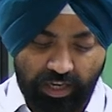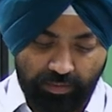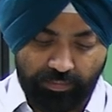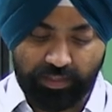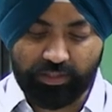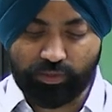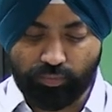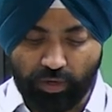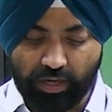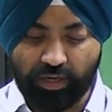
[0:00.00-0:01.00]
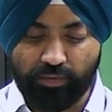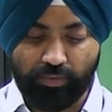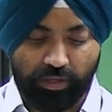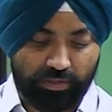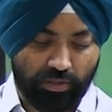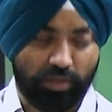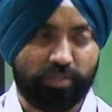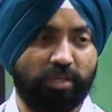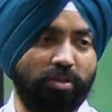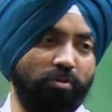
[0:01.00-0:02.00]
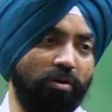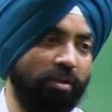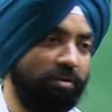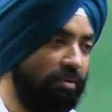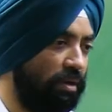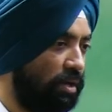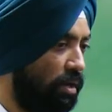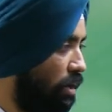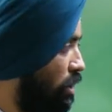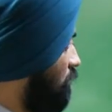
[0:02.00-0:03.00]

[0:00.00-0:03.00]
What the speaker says: defense, foreign affairs or security of India.